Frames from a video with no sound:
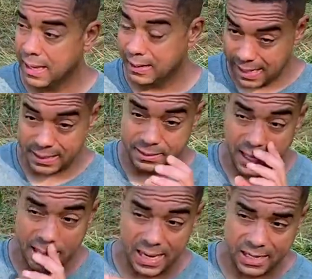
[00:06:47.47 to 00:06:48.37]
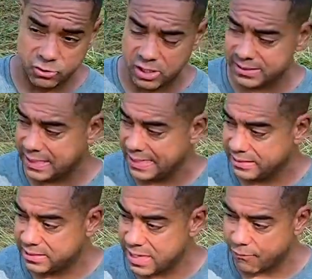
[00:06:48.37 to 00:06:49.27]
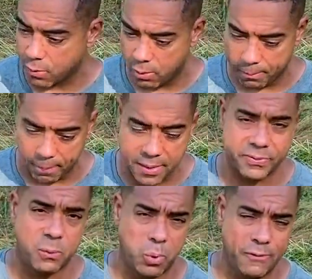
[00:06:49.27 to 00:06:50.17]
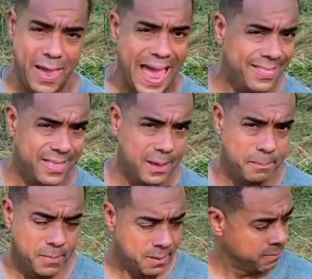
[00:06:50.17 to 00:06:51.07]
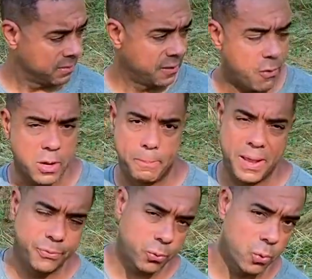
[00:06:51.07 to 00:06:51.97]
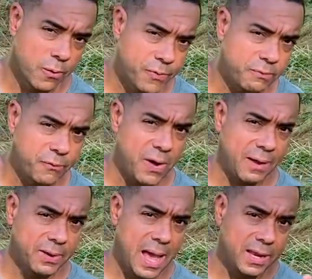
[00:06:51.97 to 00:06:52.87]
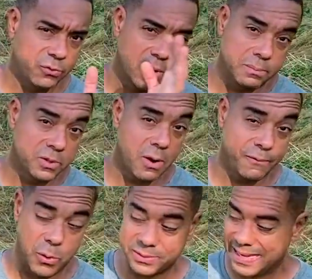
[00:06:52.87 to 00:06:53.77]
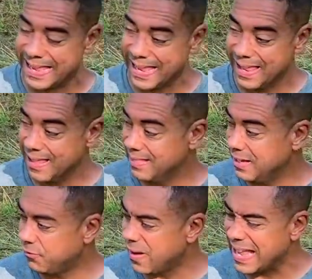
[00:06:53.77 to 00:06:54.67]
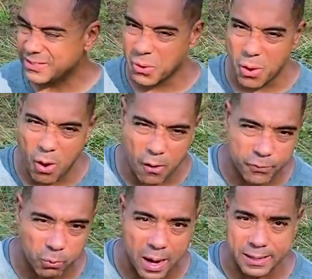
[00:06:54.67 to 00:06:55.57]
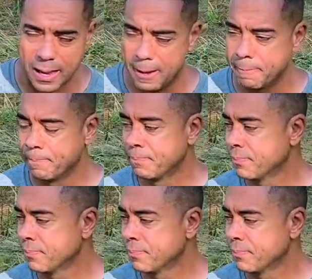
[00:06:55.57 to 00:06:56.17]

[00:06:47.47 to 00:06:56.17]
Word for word: And like I said, in just these several months that we've had them, they've already been through a fifty-five gallon drum. Sorry, folks. These flies are awful right now.